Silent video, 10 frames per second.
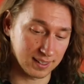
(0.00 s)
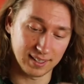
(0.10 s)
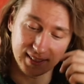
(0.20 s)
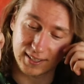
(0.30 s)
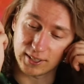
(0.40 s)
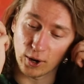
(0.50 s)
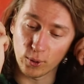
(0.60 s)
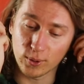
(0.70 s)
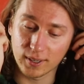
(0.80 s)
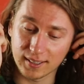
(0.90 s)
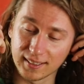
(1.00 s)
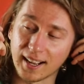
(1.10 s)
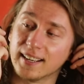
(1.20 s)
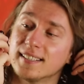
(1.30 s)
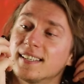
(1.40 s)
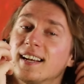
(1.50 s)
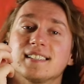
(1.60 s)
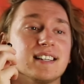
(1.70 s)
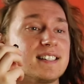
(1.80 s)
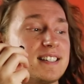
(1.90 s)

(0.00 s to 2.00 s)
It's so nice, as I